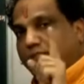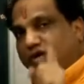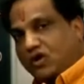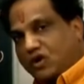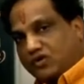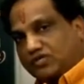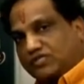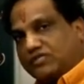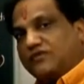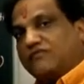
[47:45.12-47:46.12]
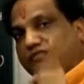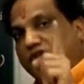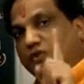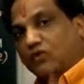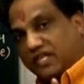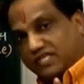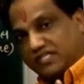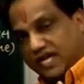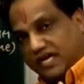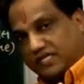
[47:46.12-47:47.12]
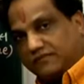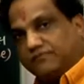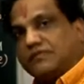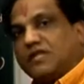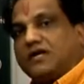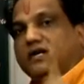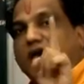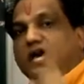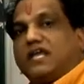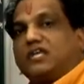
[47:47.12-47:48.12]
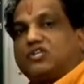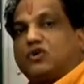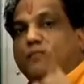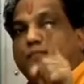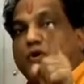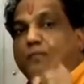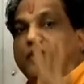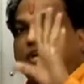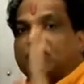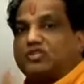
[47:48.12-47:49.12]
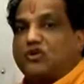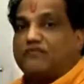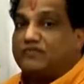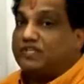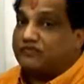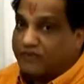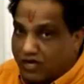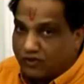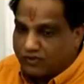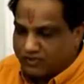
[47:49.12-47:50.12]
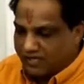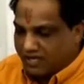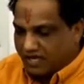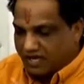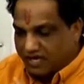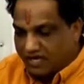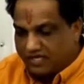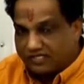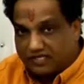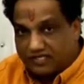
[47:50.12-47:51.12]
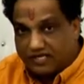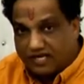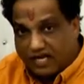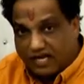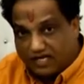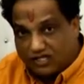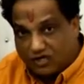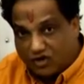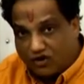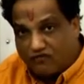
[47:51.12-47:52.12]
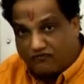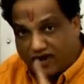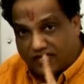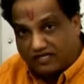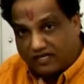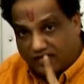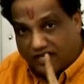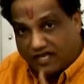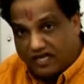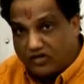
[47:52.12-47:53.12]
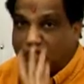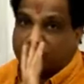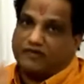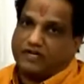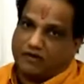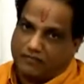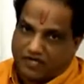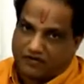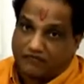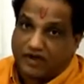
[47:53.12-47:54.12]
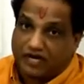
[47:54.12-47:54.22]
because we notice that direction of propagation of these waves is in the direction of vector E cross vector B,